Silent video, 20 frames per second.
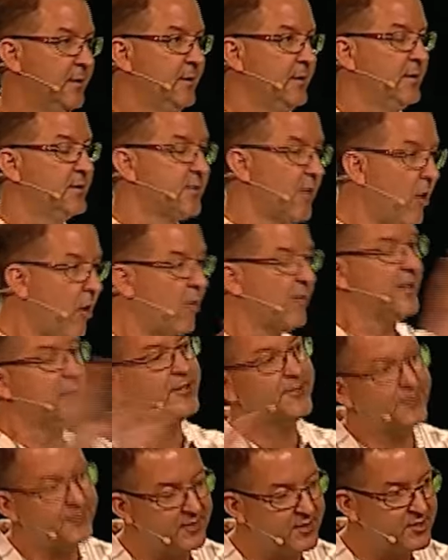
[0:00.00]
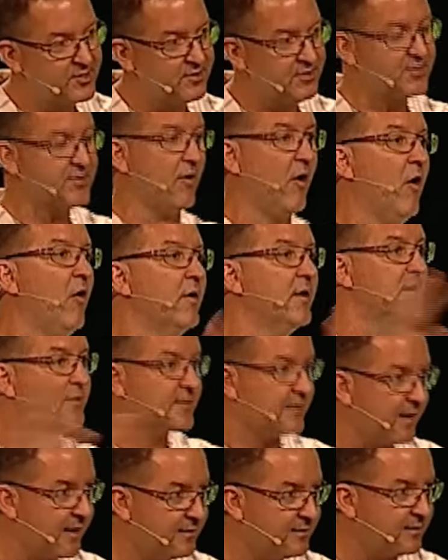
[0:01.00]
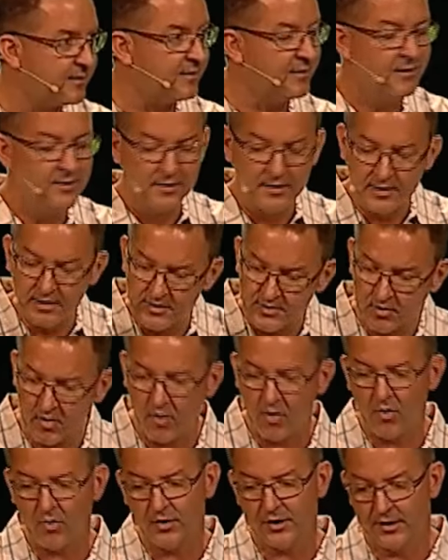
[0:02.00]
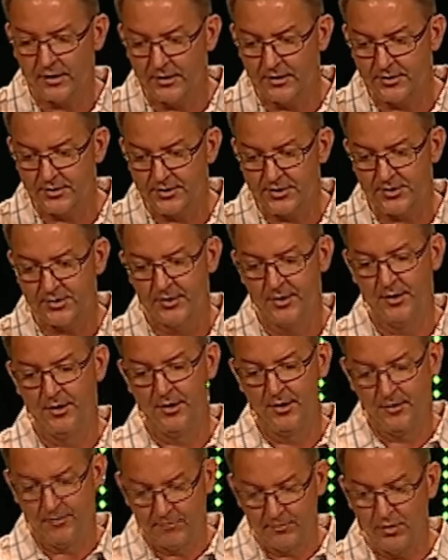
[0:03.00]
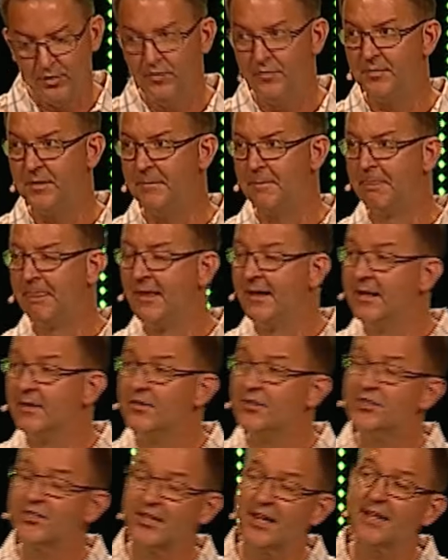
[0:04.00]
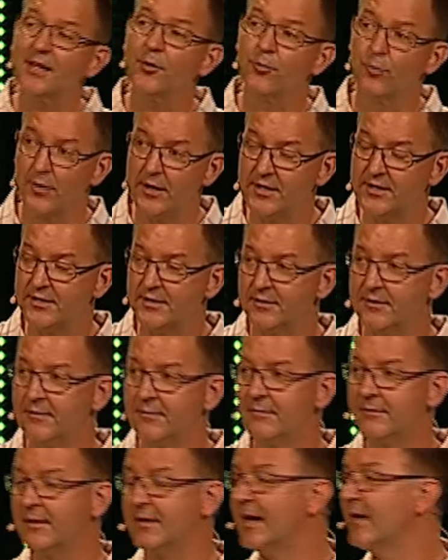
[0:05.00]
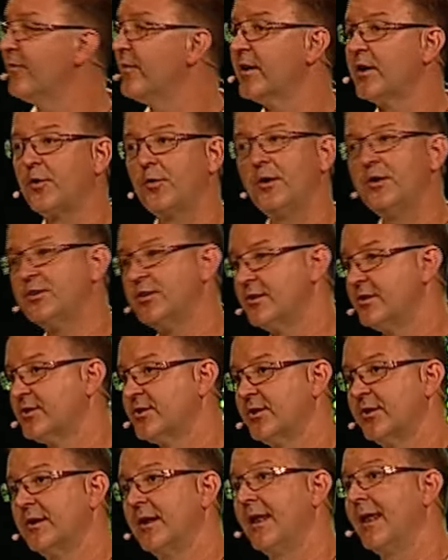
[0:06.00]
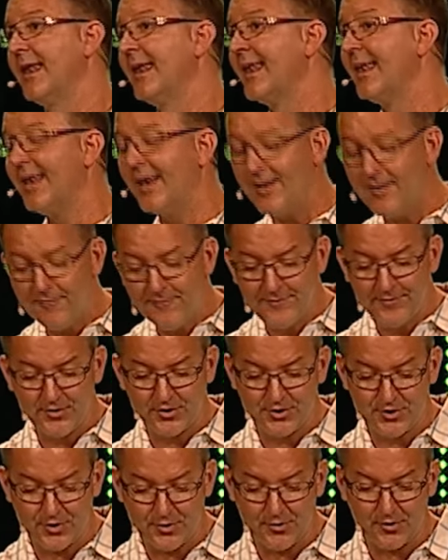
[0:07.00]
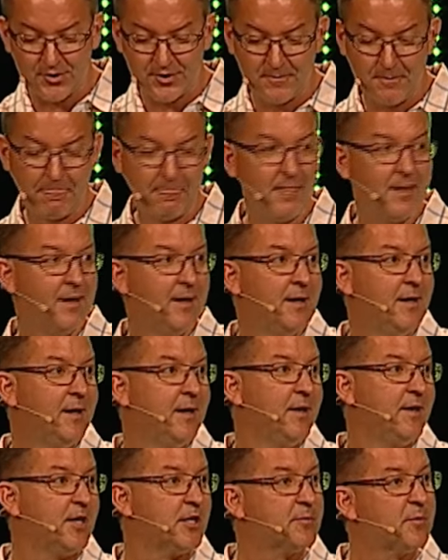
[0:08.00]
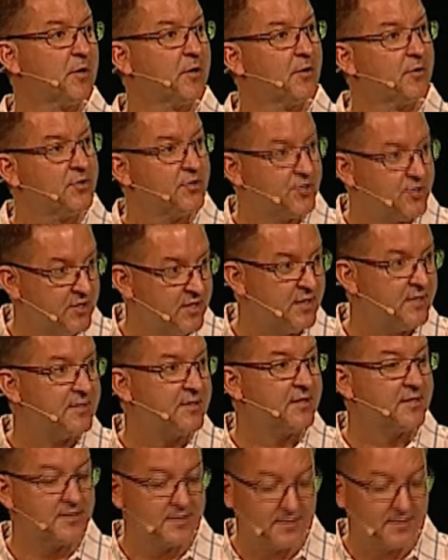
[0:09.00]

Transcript: It's all his vision, it's all his idea, it's all his movement. The second reason that every Christian should love the church is because Jesus